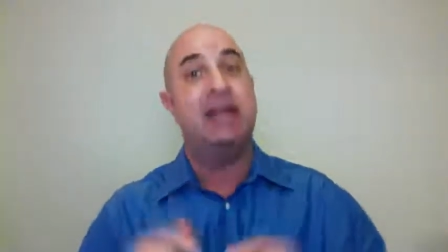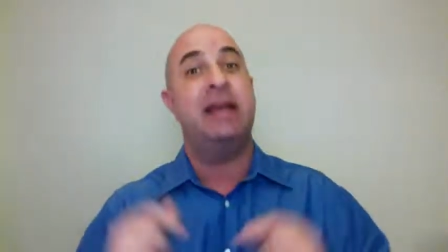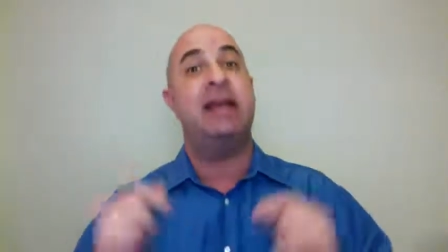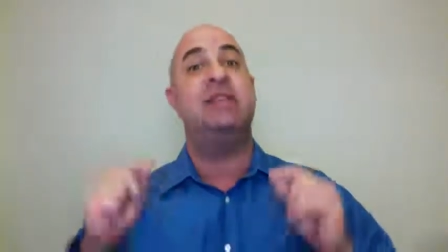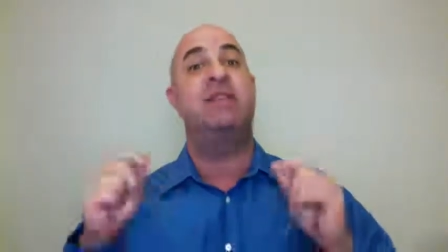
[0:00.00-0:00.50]

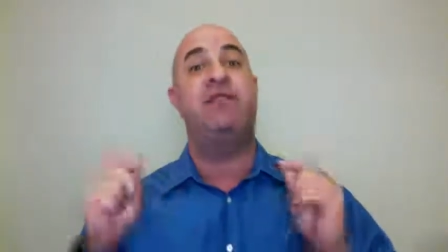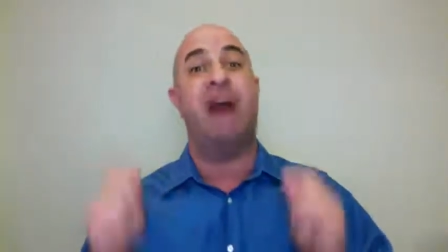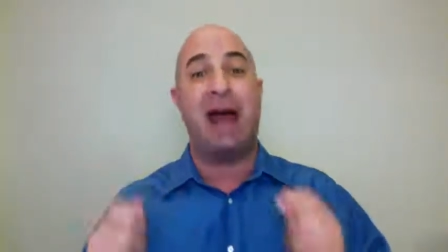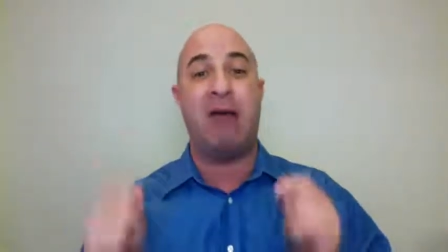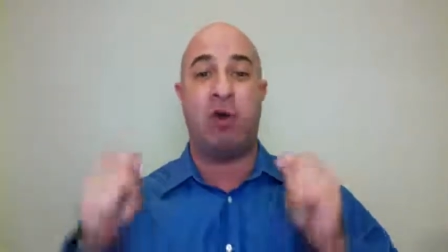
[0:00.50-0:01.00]
is
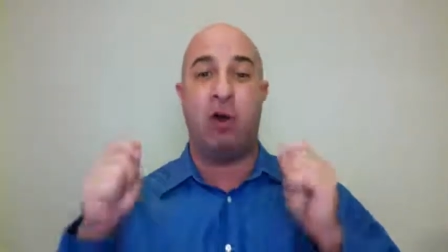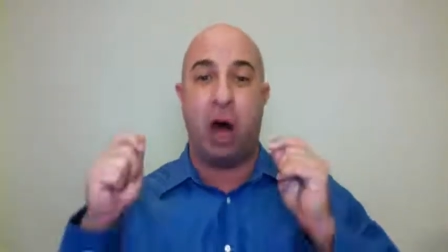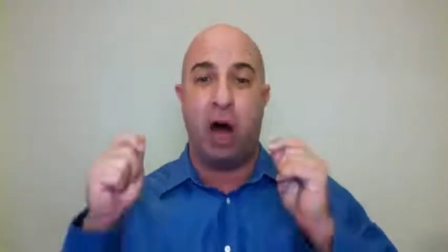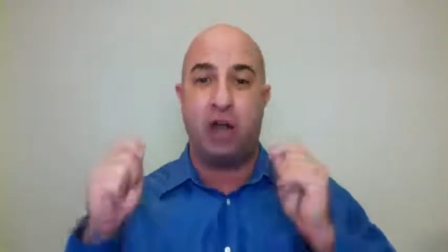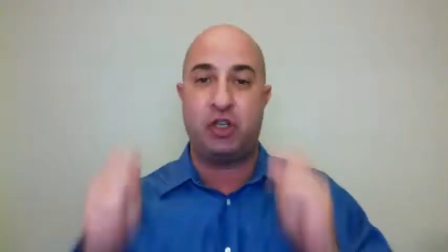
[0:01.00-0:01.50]

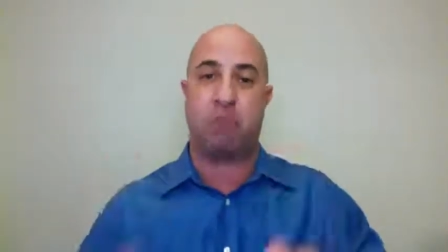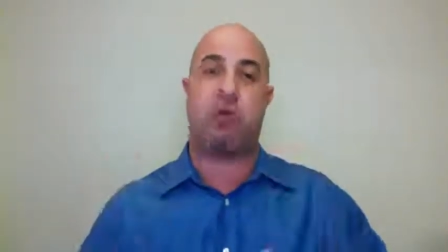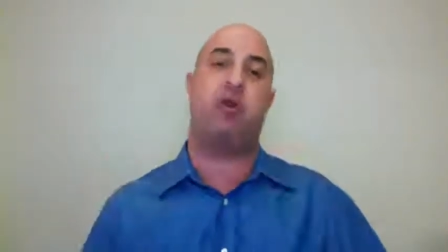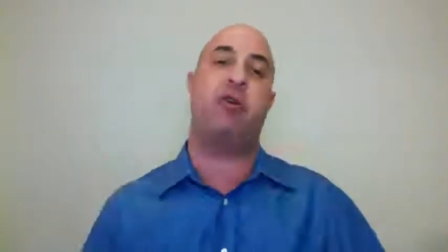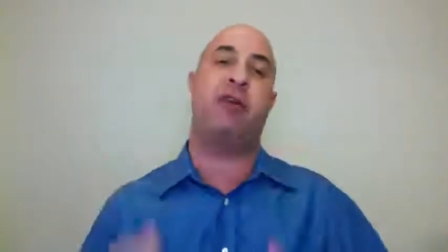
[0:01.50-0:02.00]
viral
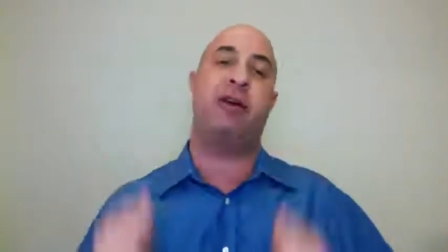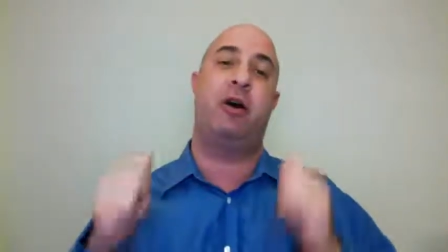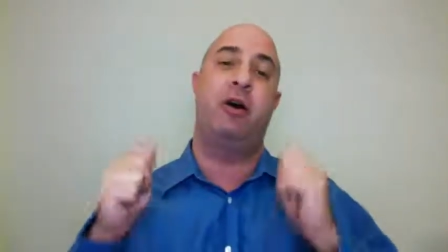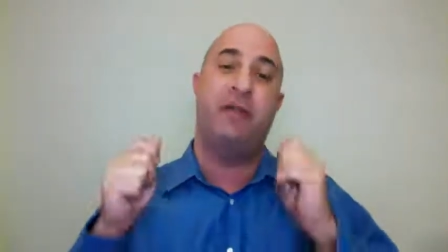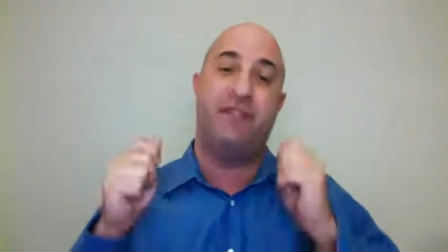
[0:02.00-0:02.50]

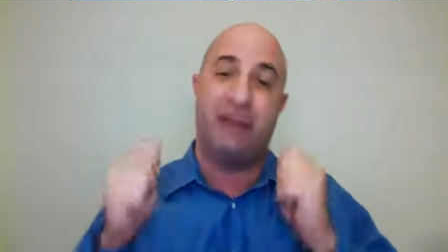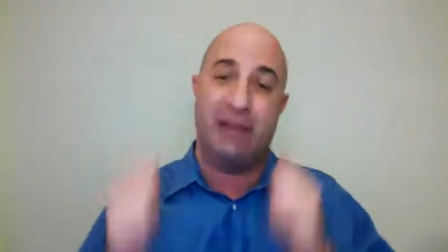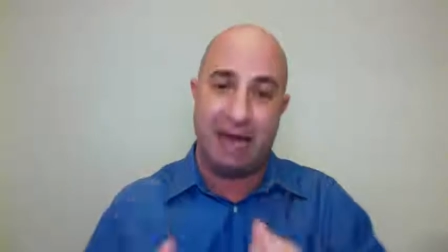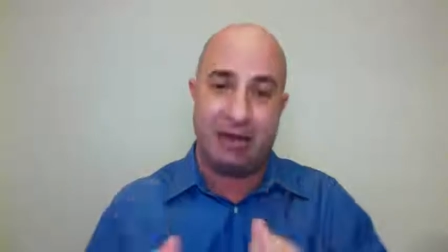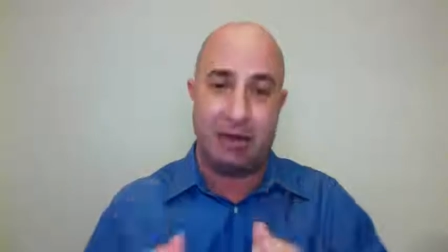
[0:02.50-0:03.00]
entrepreneurial
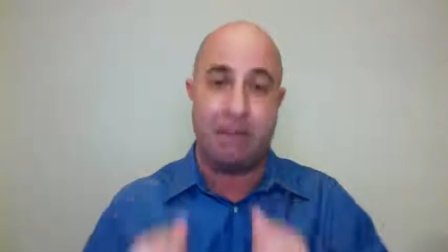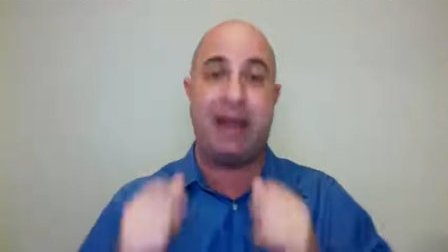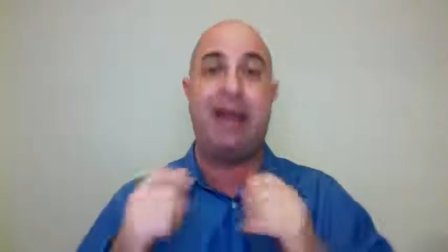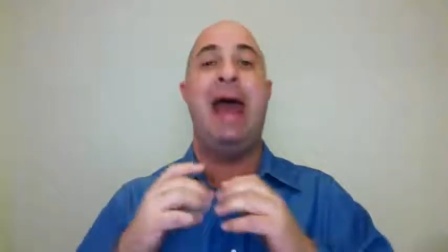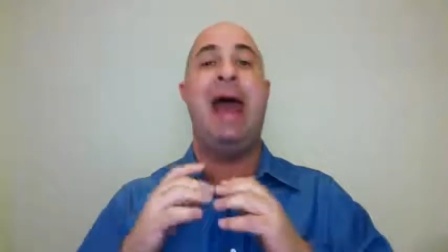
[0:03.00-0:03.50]

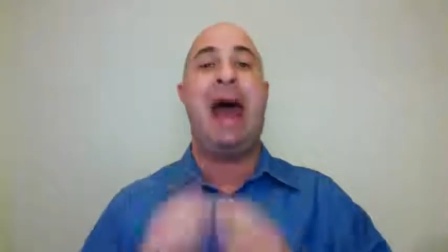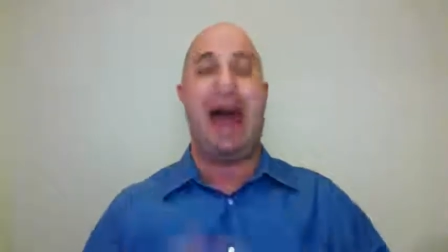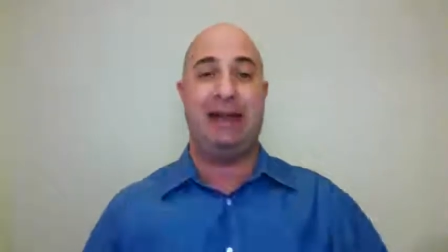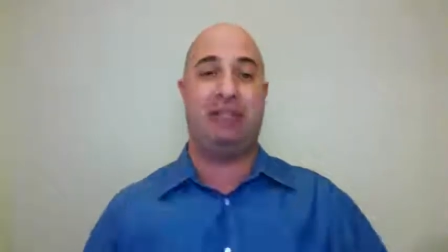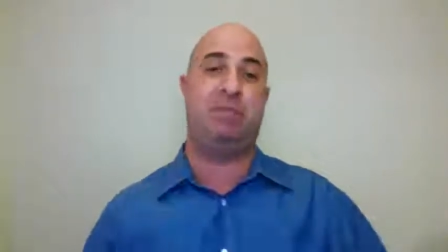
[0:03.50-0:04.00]
philanthropy
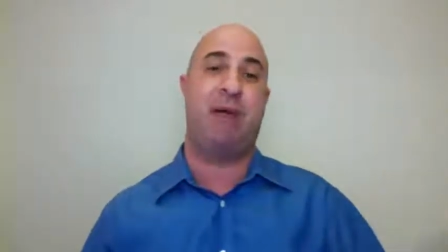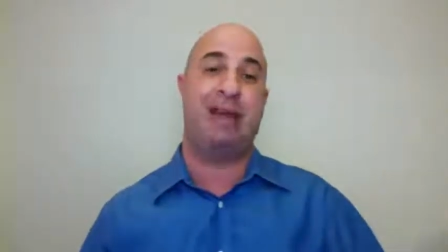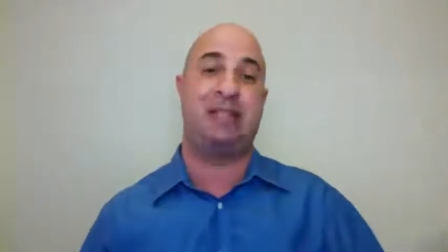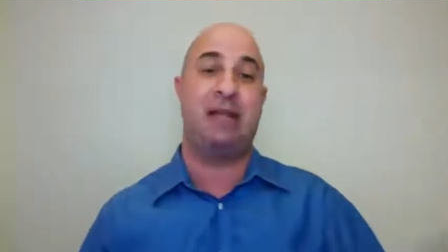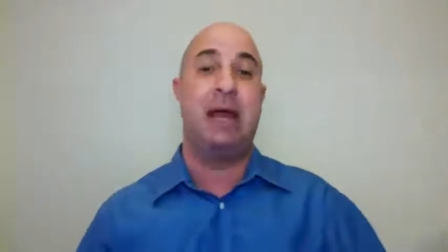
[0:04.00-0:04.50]
at its
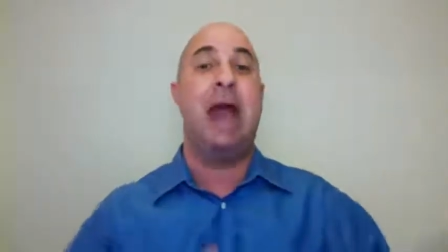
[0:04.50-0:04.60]
best.